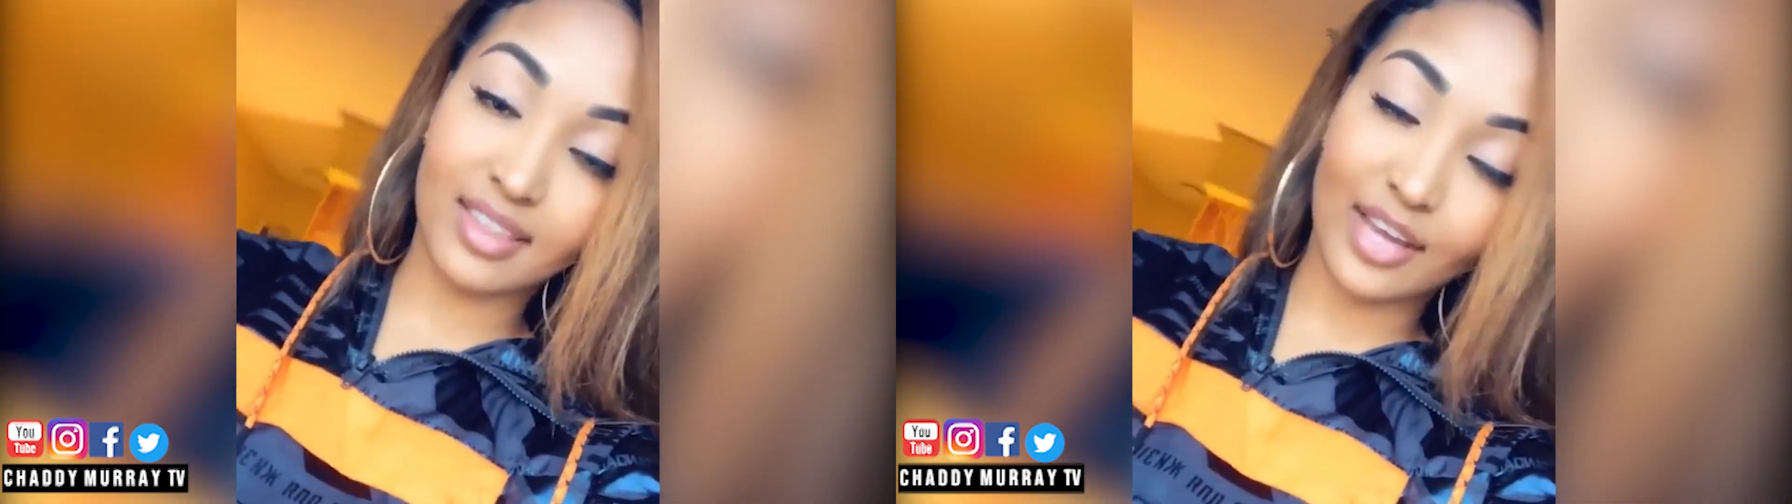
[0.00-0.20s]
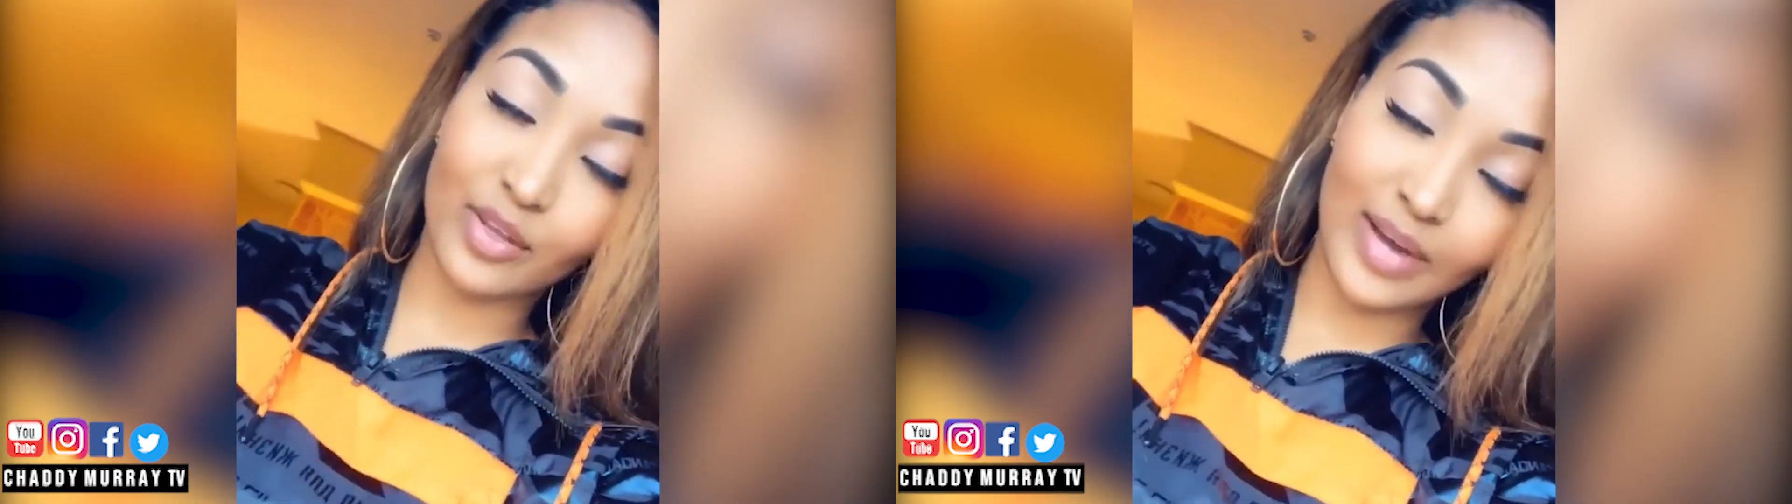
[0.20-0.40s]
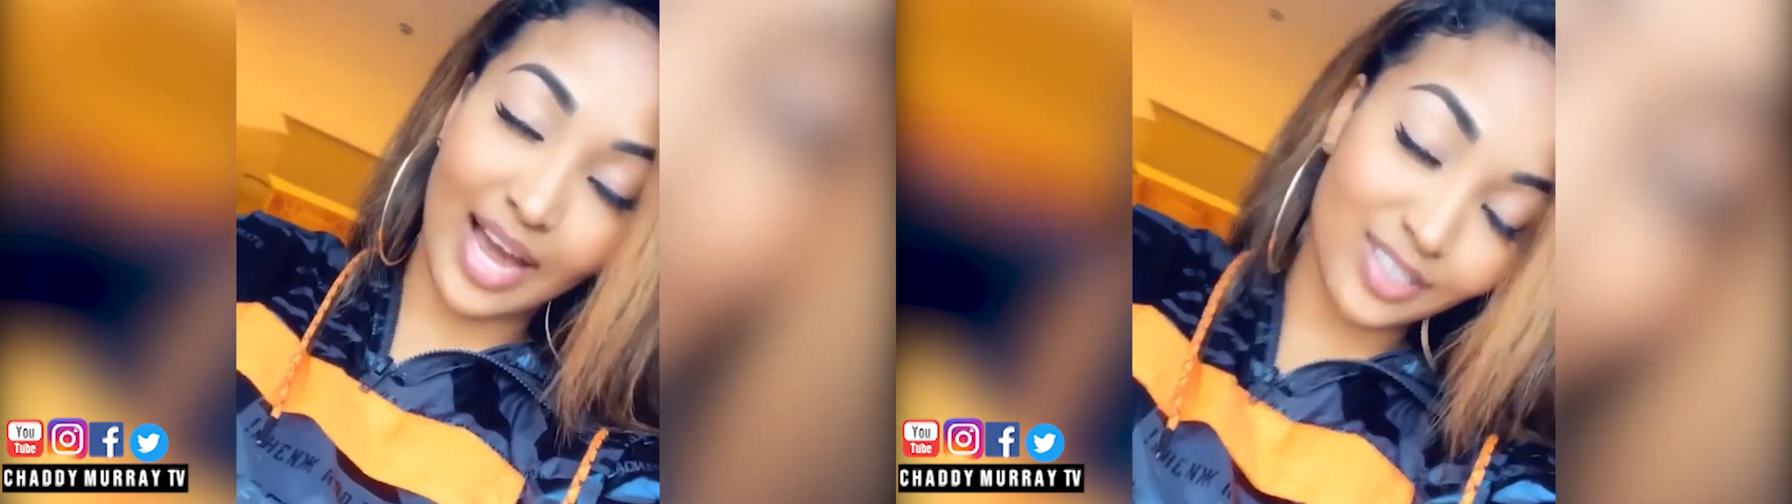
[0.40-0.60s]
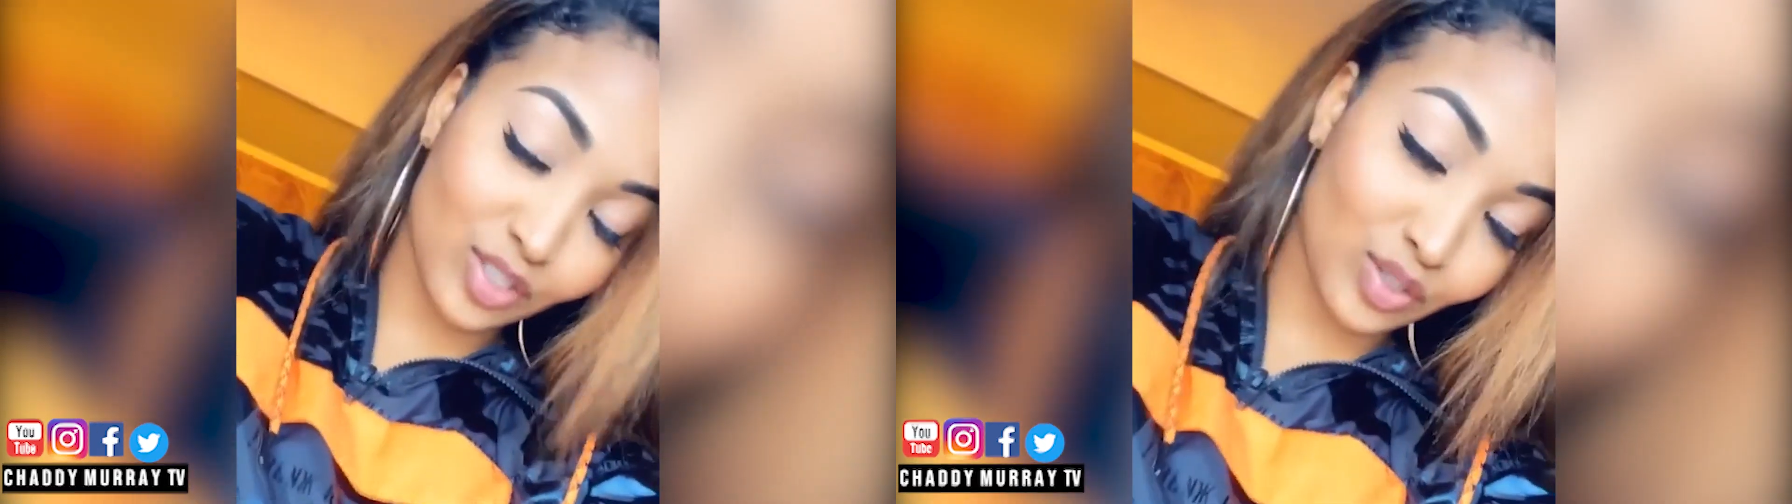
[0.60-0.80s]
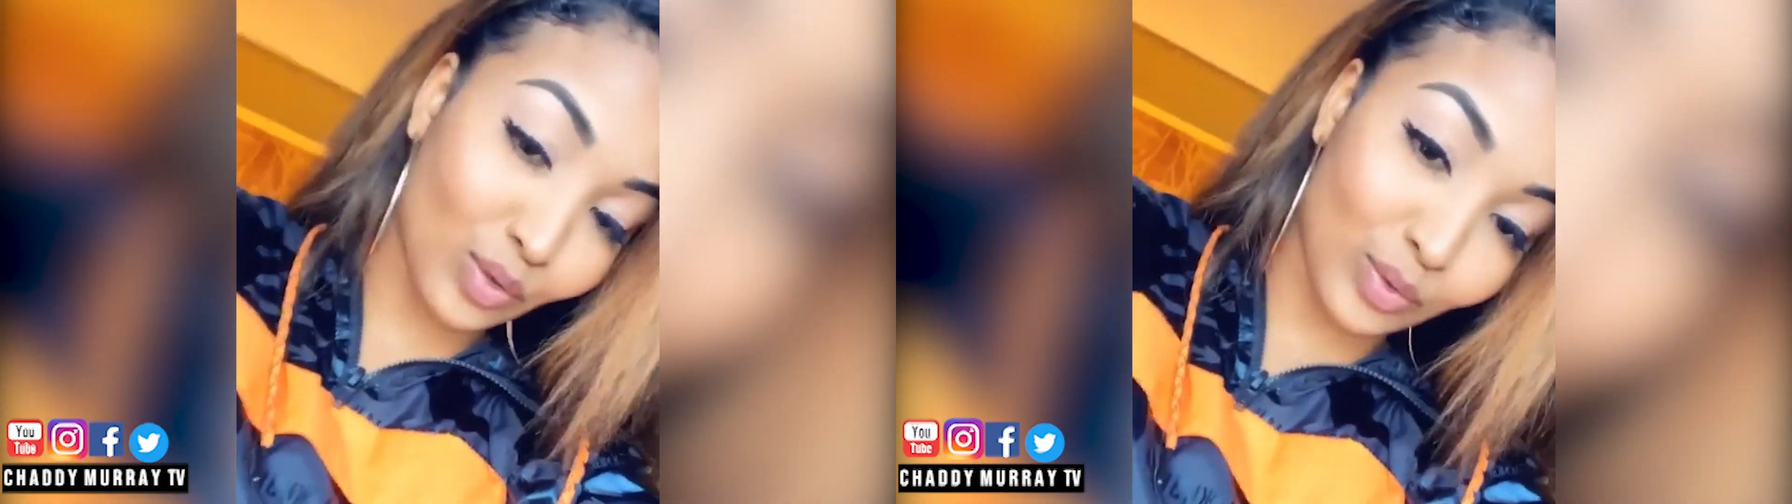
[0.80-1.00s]
Thank you guys
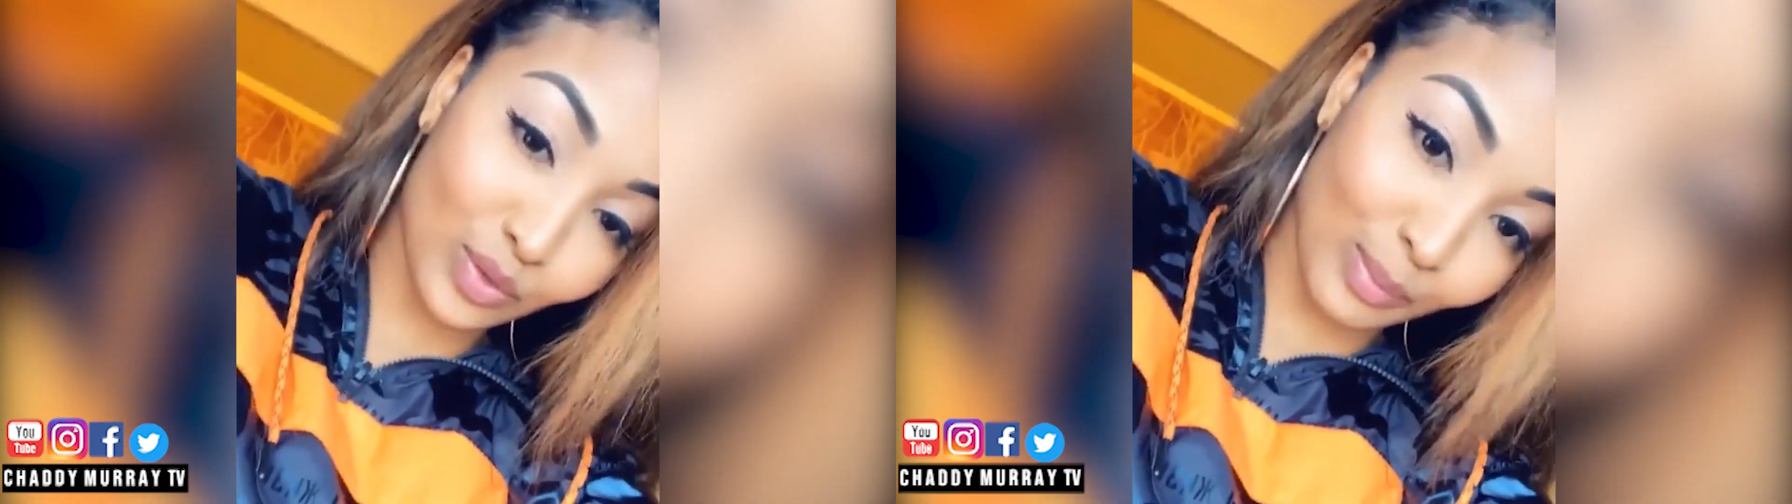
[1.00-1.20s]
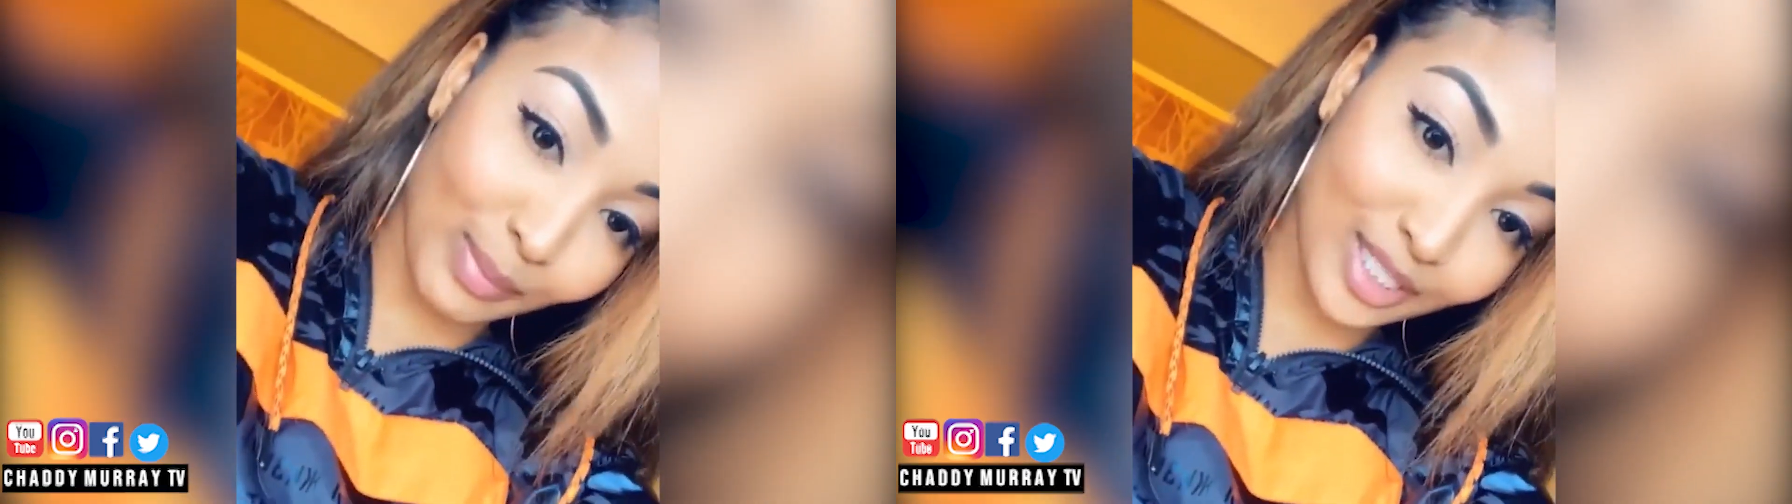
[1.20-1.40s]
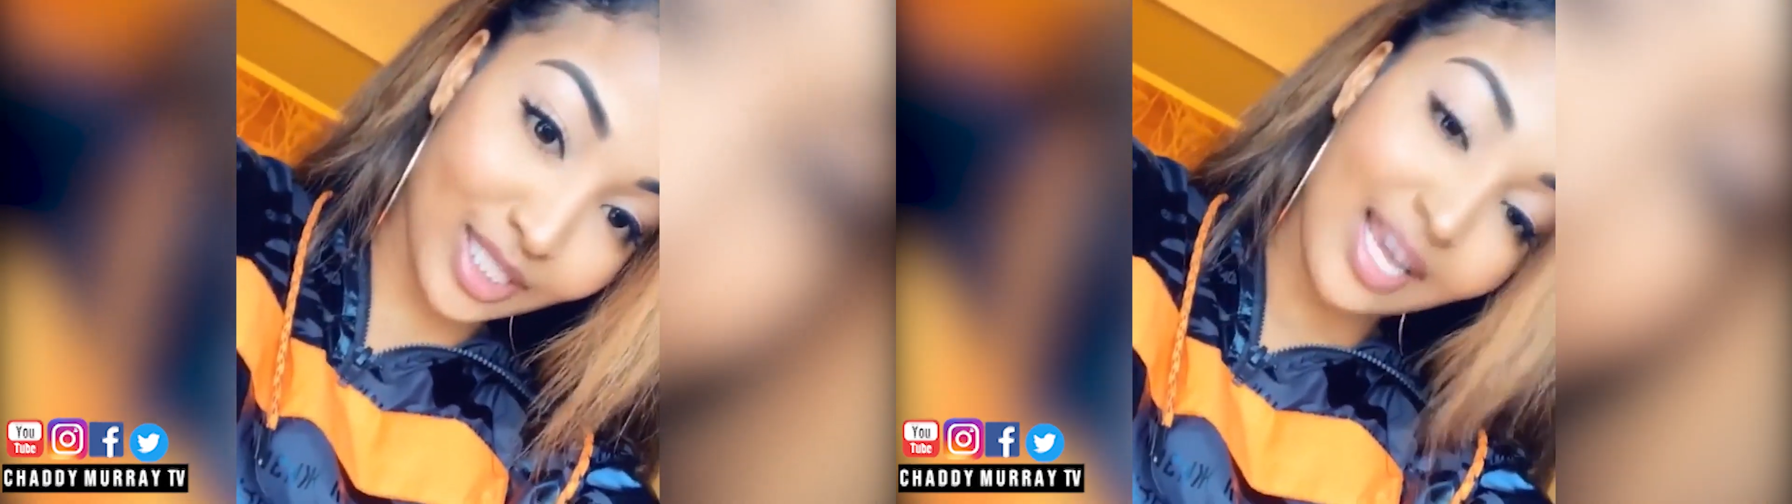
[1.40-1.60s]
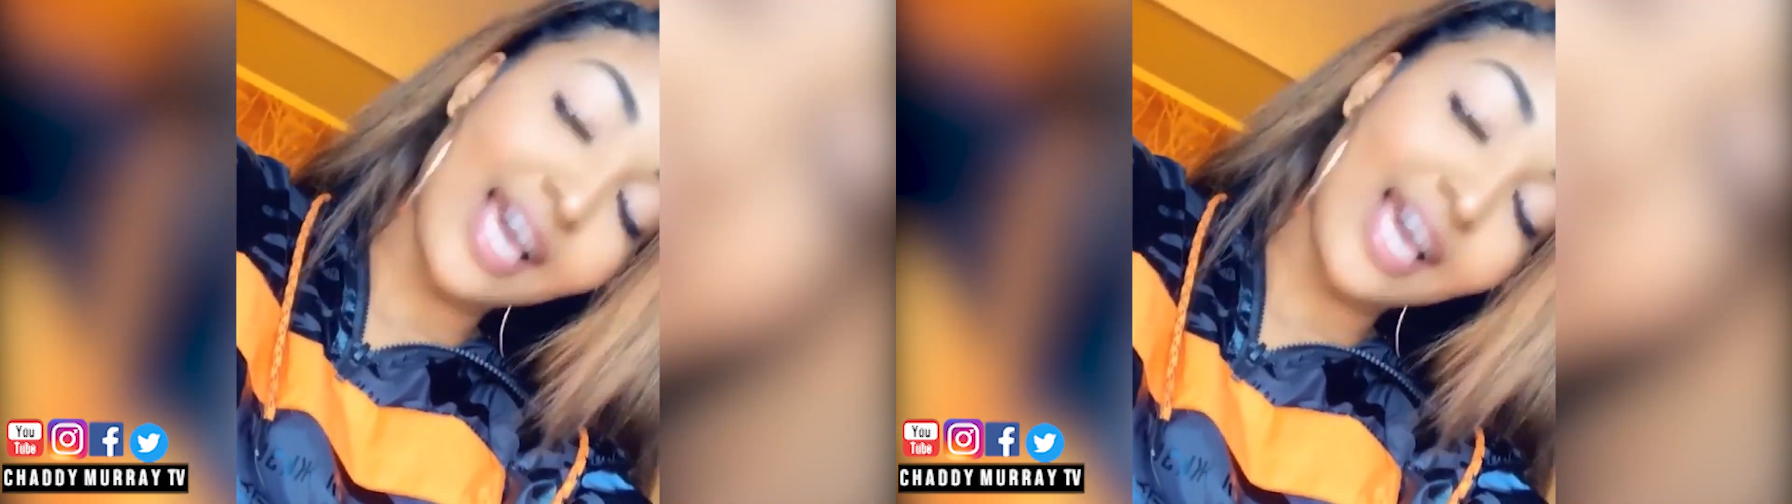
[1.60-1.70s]
so, so much.